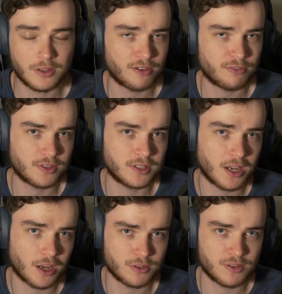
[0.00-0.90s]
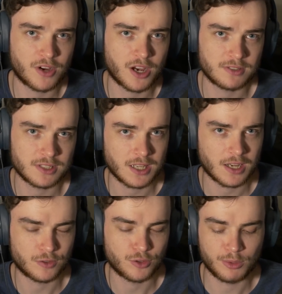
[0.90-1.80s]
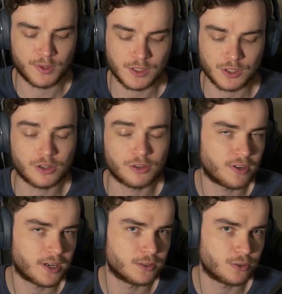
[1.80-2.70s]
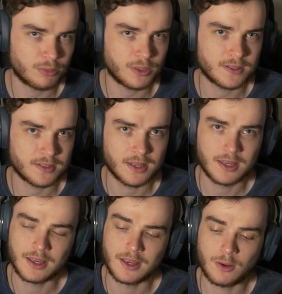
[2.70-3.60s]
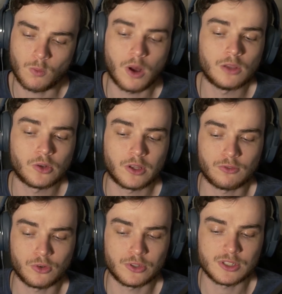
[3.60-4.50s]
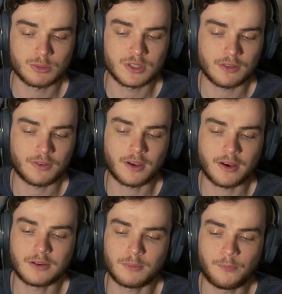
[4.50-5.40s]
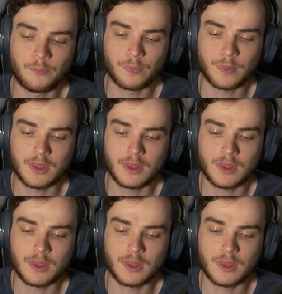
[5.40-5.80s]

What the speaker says: you have a deck of survivors and a deck of zombies, and you're trying to fight zombies while looking for this specific item,